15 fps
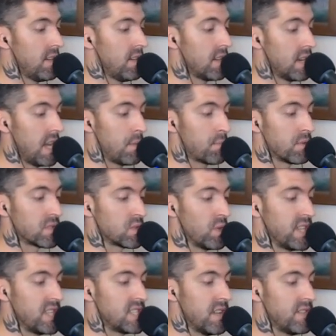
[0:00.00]
In April
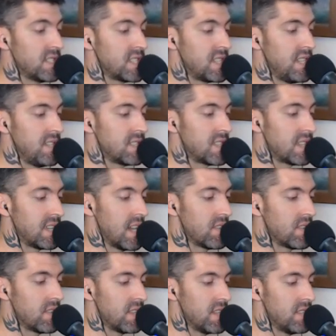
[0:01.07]
2017,
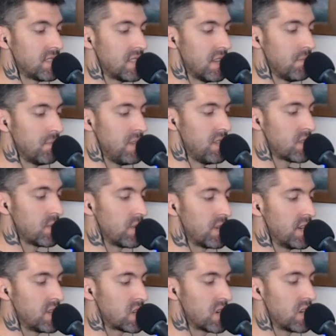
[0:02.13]
together they sent me through an
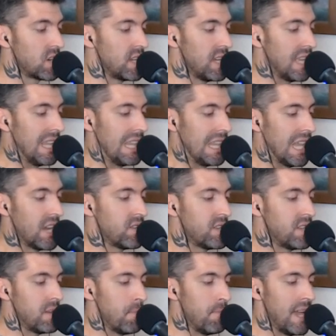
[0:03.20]
attorney a letter
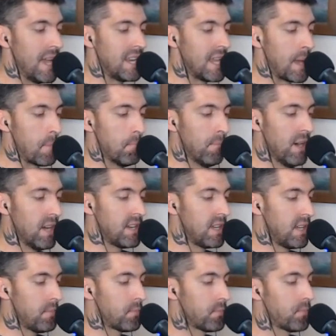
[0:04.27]
demanding
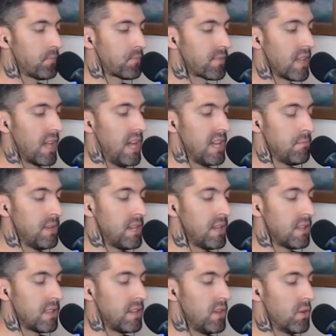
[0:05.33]
money. I
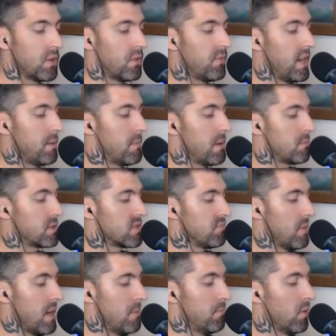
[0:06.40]
immediately notified members of
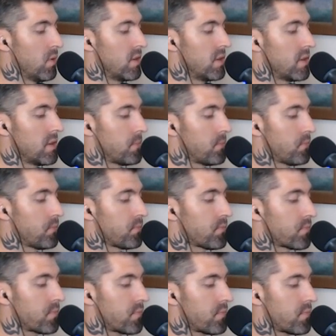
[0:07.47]
my board,
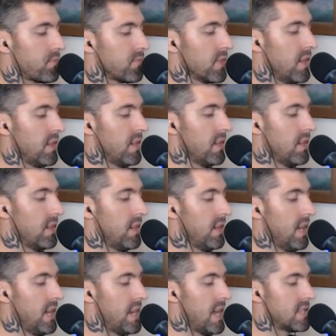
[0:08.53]

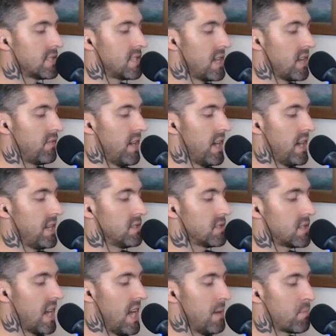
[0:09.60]
and as they
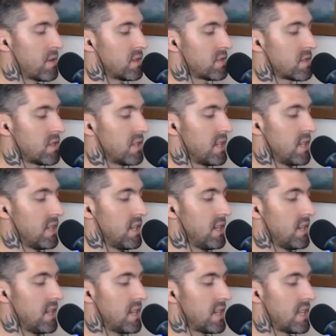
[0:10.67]
advised, I personally
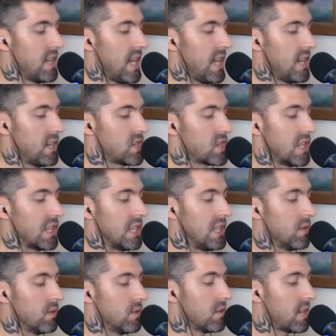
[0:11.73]
engaged
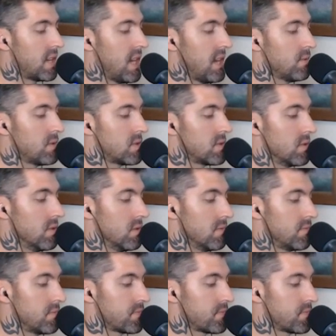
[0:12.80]
legal counsel.